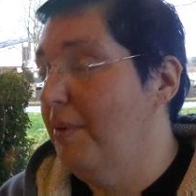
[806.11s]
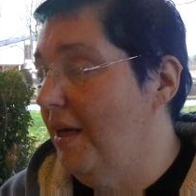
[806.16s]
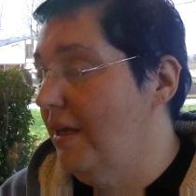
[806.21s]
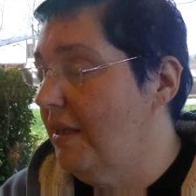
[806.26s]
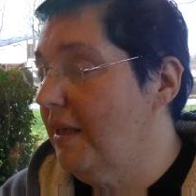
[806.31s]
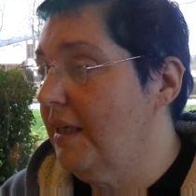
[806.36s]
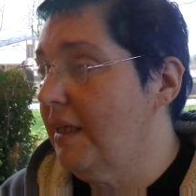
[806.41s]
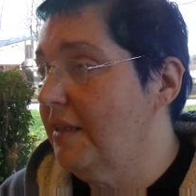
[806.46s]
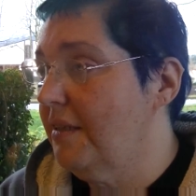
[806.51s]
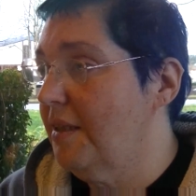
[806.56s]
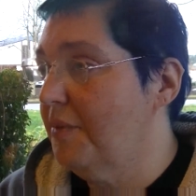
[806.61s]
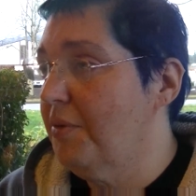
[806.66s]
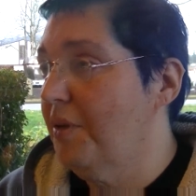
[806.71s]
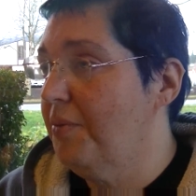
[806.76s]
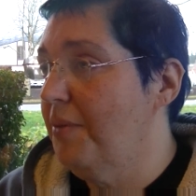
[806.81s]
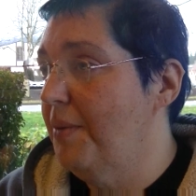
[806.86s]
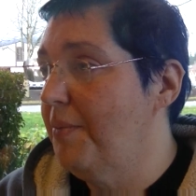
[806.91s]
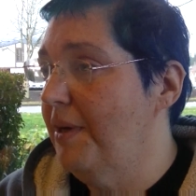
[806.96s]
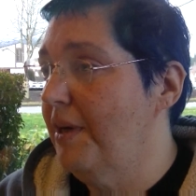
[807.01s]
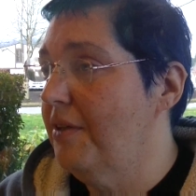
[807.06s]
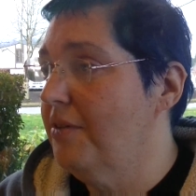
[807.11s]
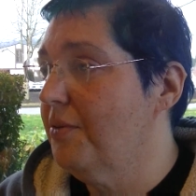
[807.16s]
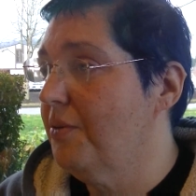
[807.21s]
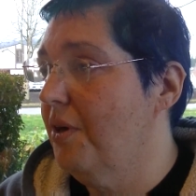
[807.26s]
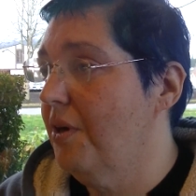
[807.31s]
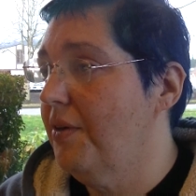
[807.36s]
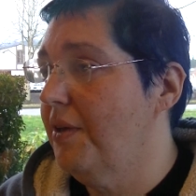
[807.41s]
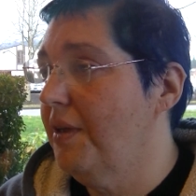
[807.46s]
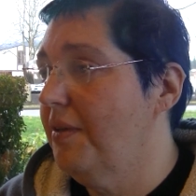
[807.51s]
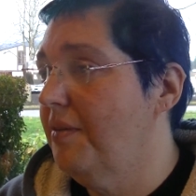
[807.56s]
Like I said, both my parents were
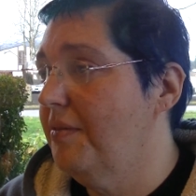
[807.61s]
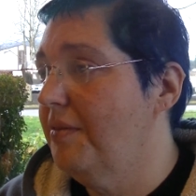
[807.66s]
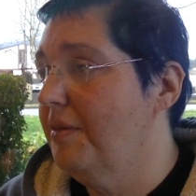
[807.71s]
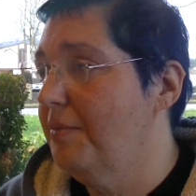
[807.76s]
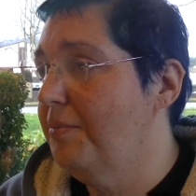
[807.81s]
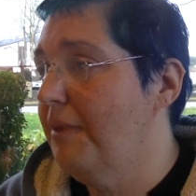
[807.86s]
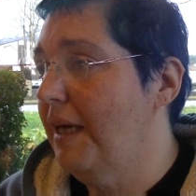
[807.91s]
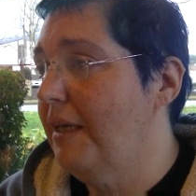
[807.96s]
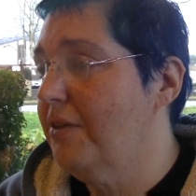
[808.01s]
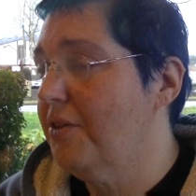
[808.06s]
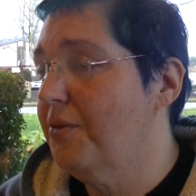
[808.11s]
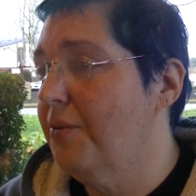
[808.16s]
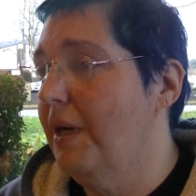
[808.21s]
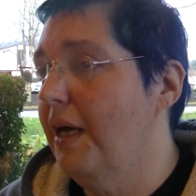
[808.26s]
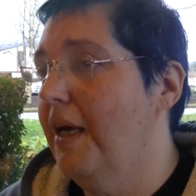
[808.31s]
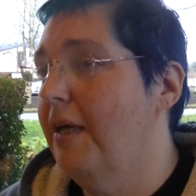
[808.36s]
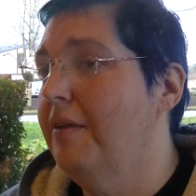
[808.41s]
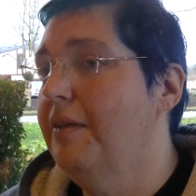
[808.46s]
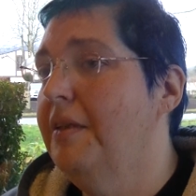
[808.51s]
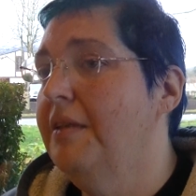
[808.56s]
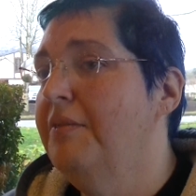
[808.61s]
already passed away.